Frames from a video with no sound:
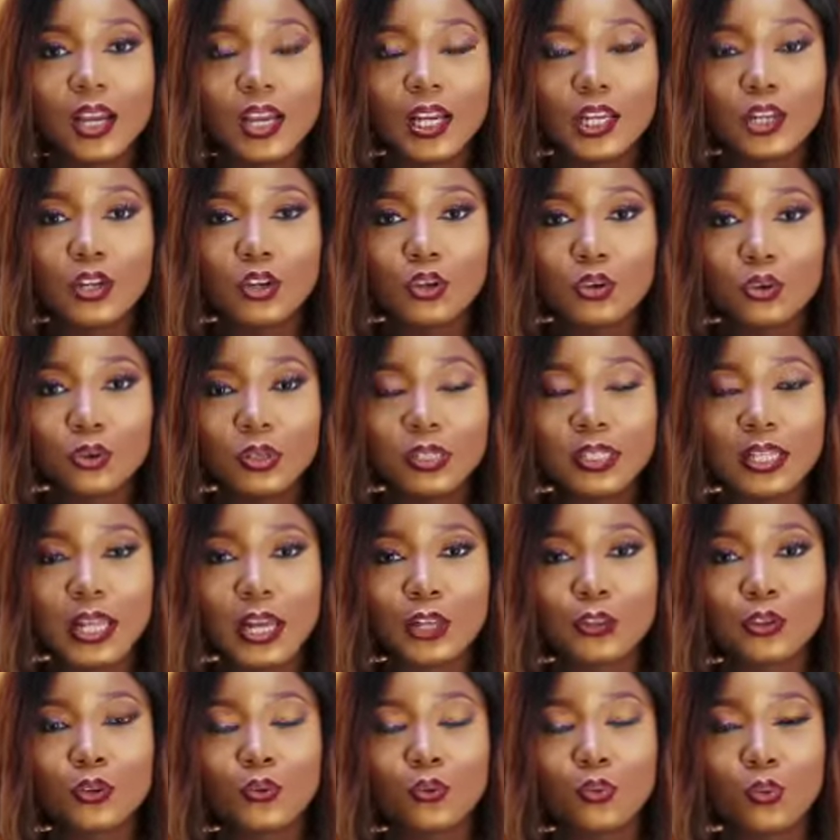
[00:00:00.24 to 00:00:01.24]
It looks
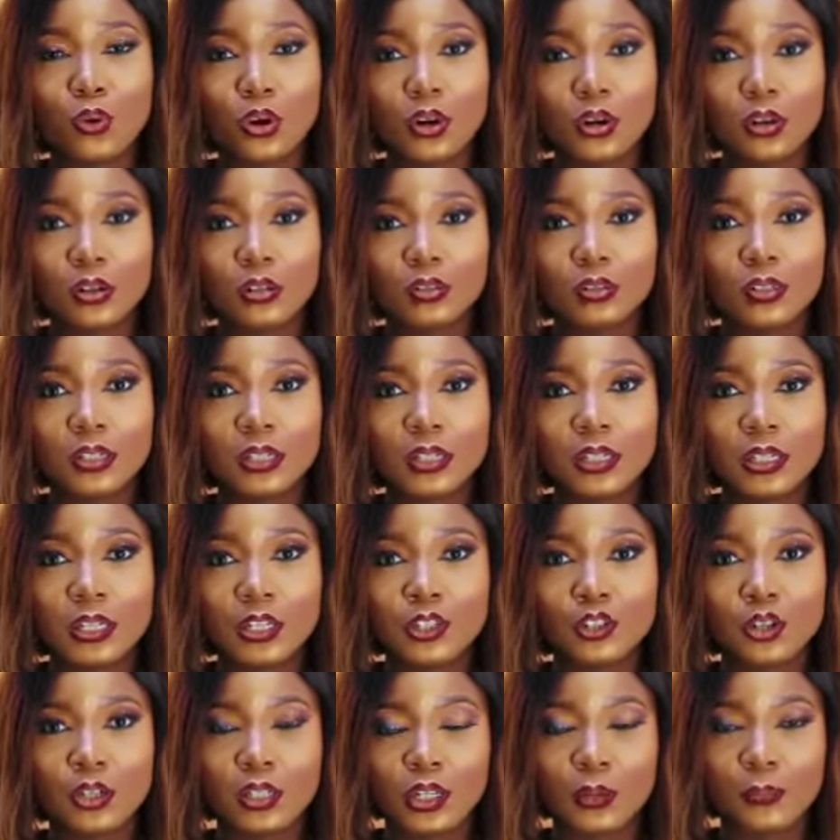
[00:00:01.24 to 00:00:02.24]
like the world
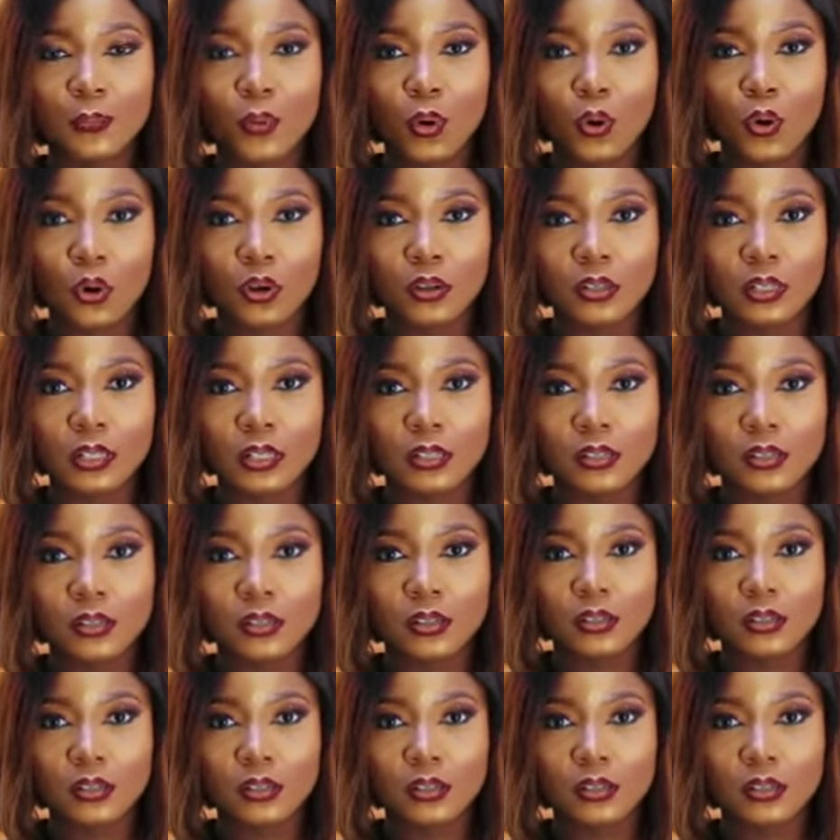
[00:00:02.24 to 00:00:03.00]
is on a pause.